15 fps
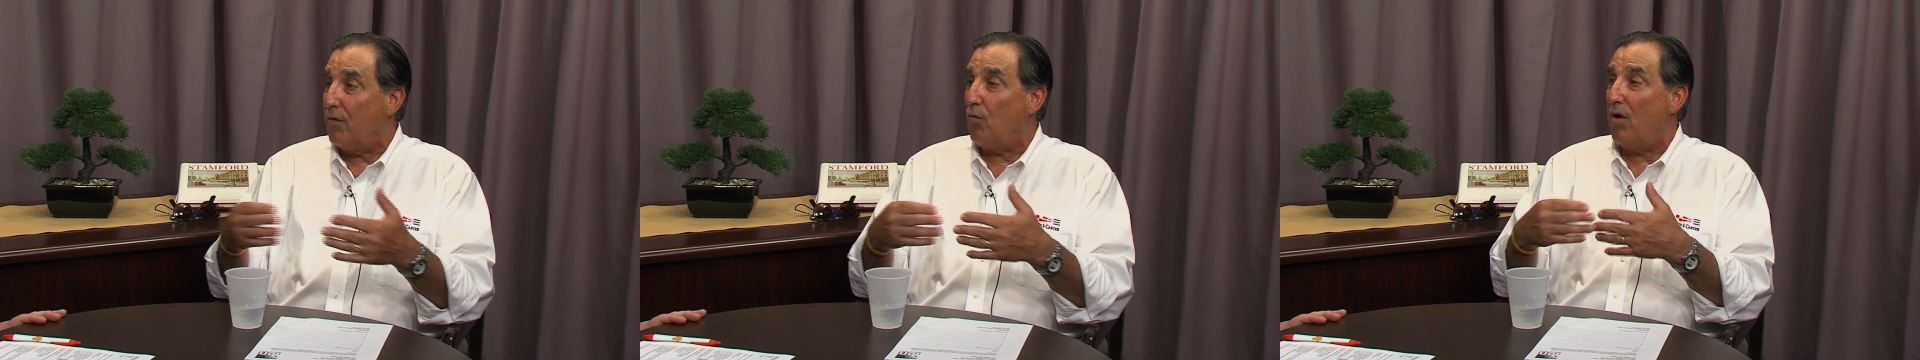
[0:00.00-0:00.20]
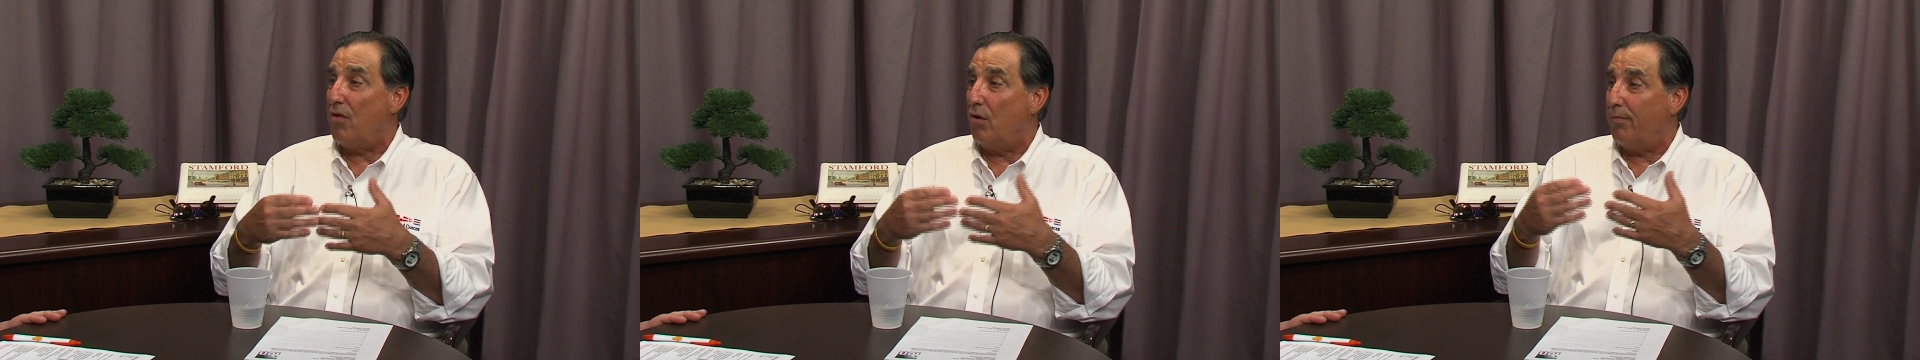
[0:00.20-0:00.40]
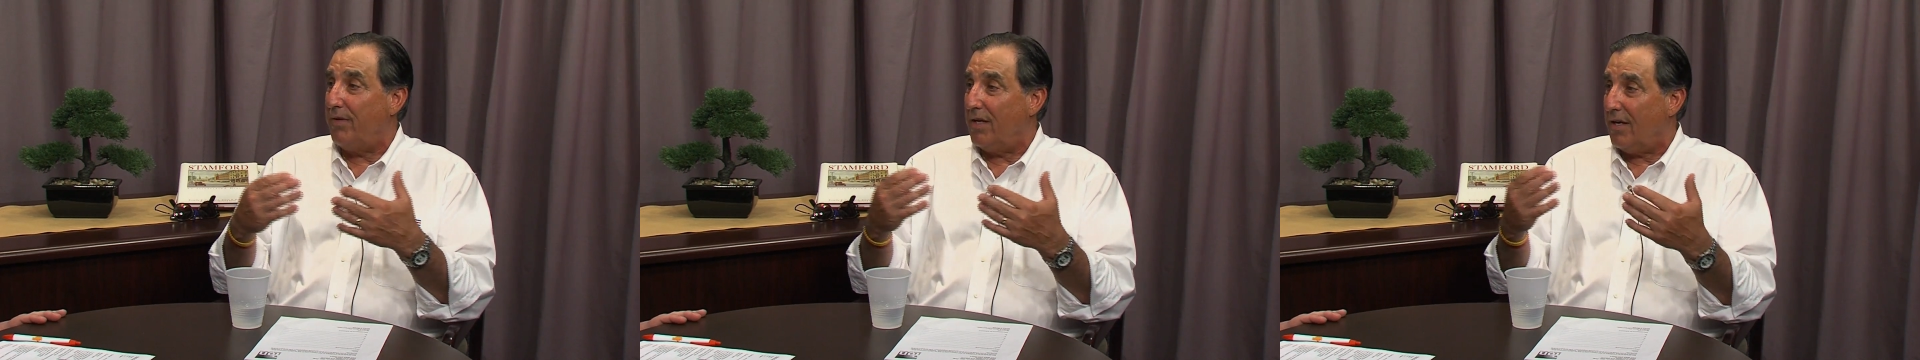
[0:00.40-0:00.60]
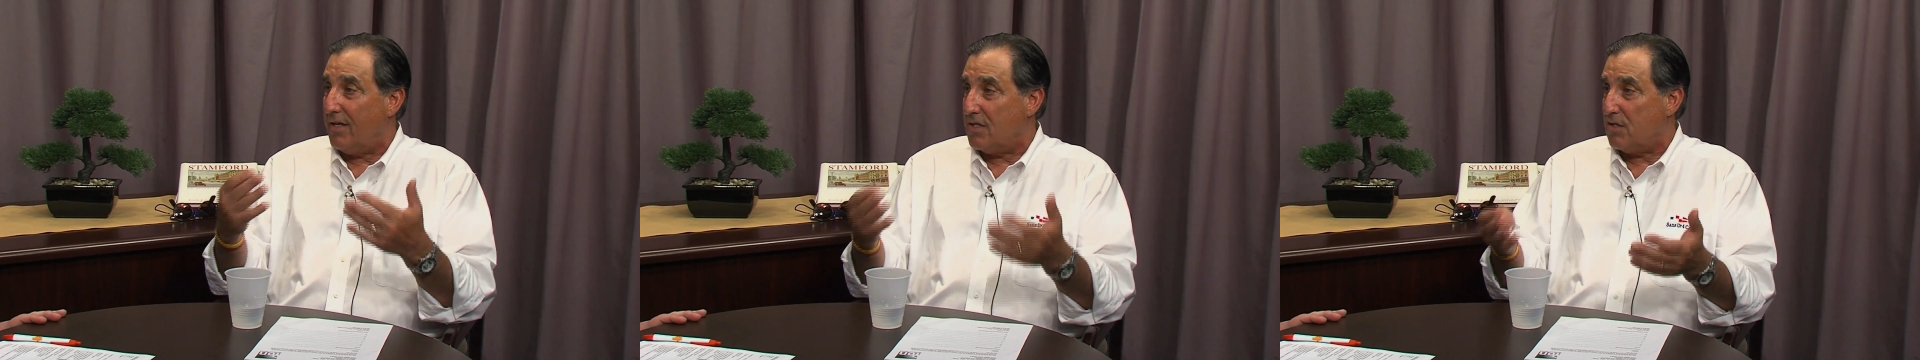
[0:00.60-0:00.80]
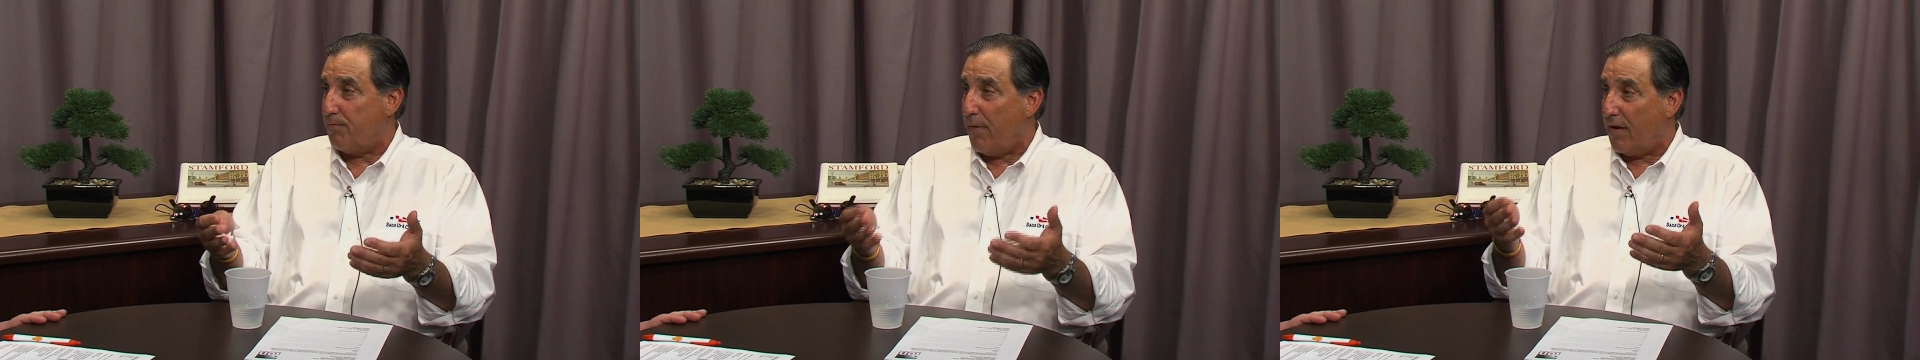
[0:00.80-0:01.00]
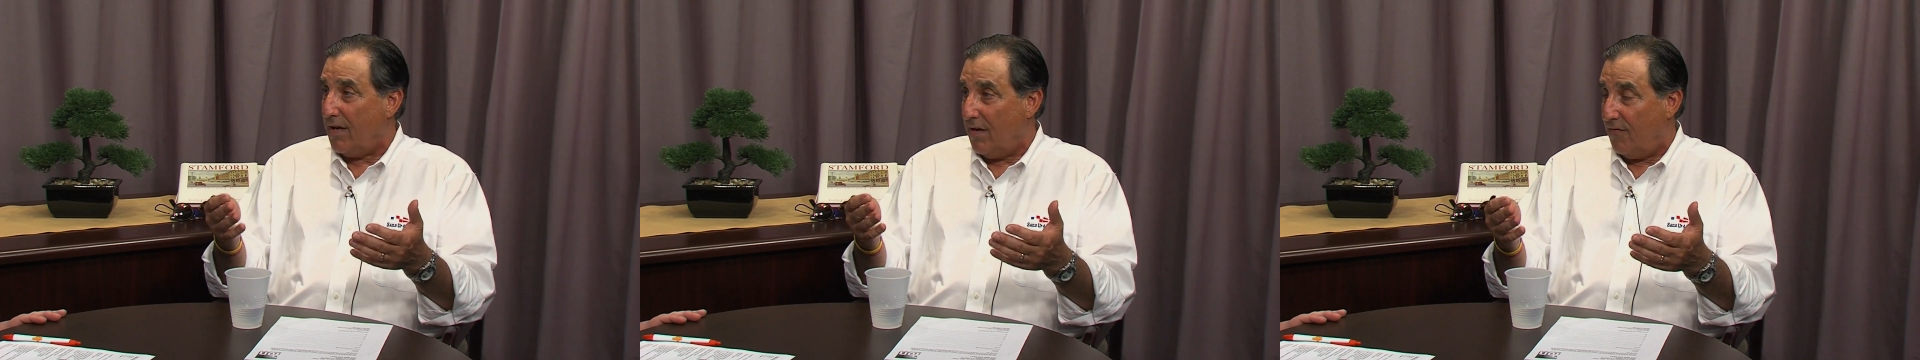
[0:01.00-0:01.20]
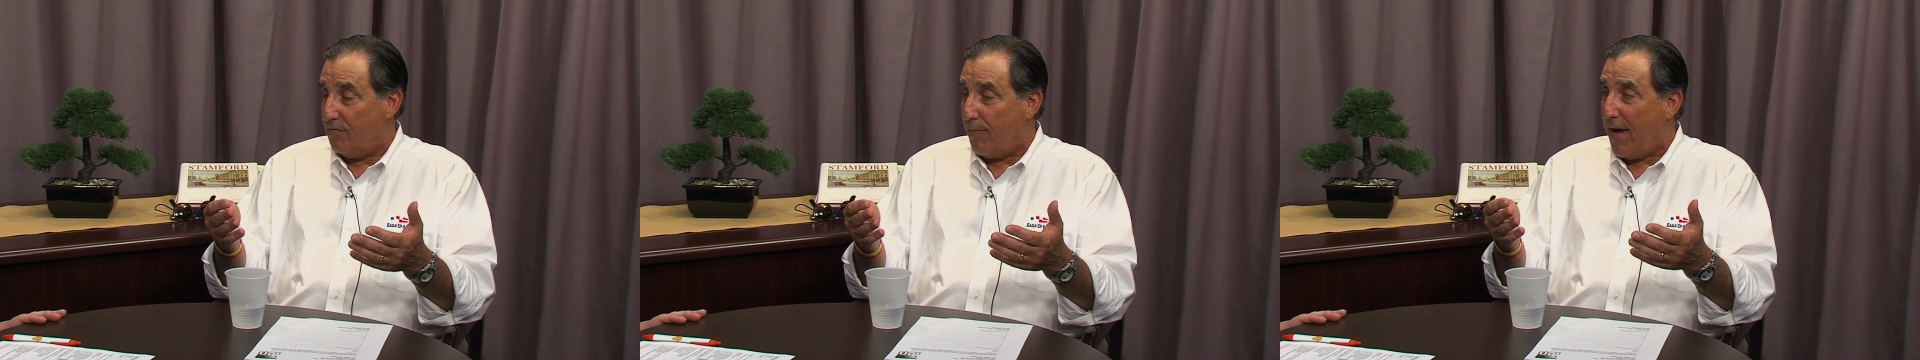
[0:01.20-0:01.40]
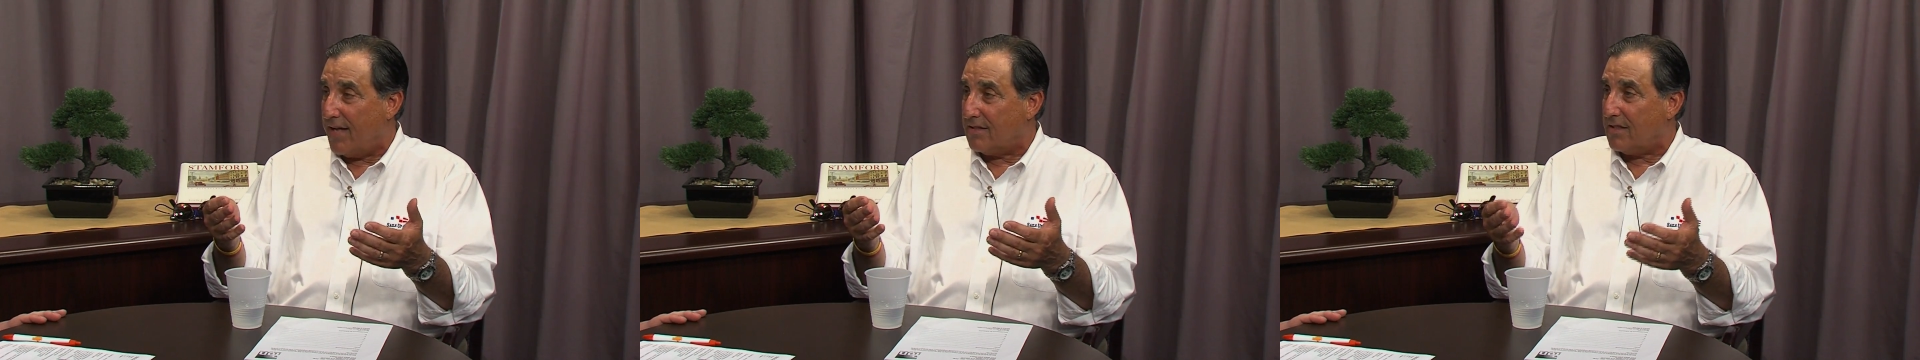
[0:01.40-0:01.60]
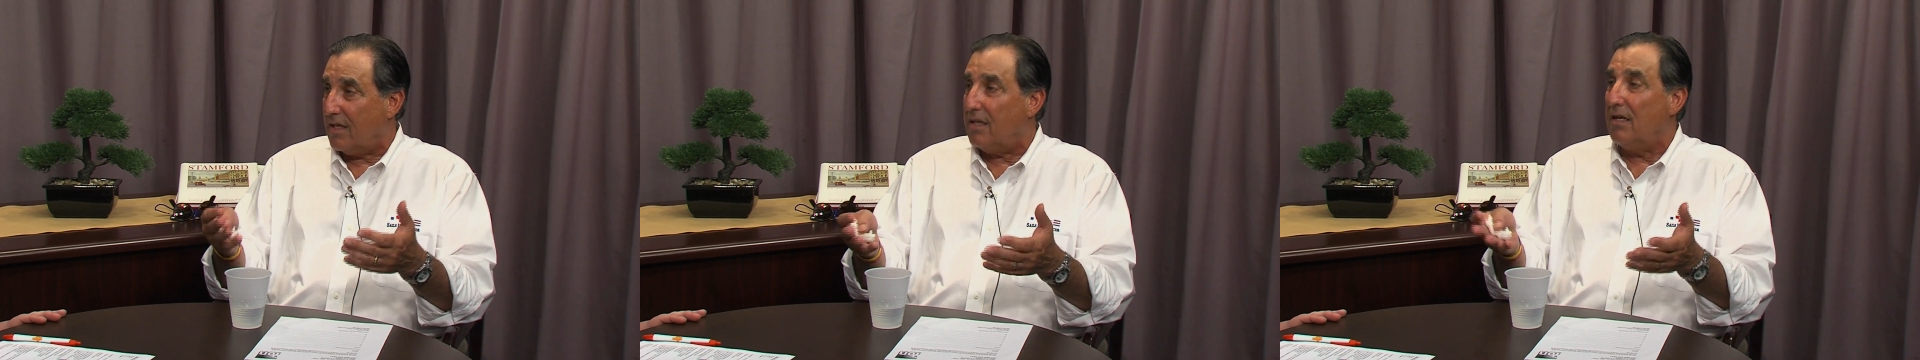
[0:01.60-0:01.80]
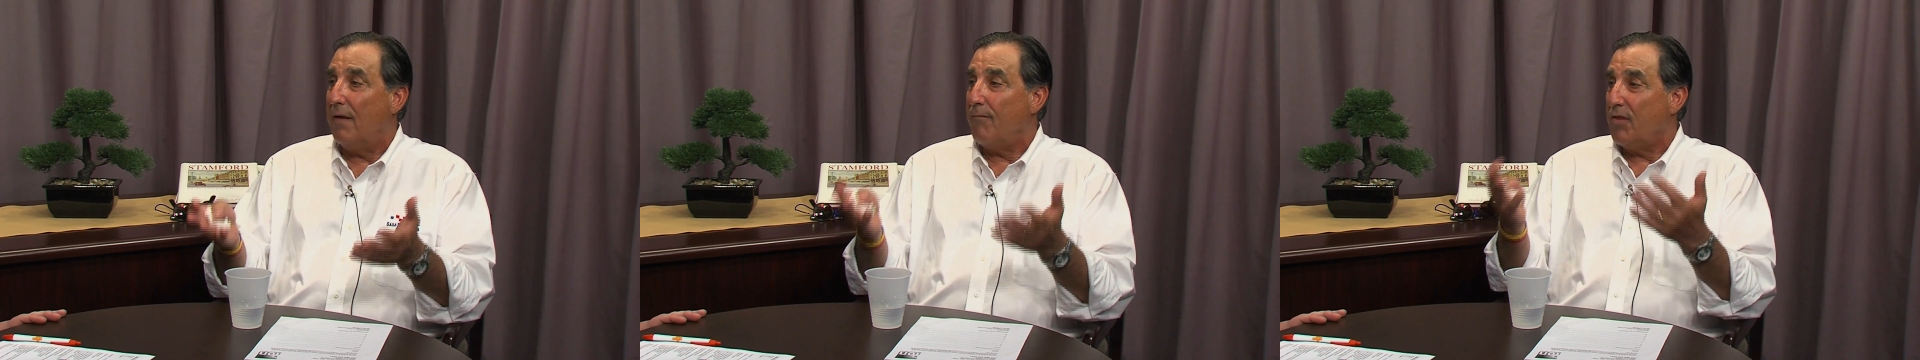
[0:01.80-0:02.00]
whether it be a gift basket,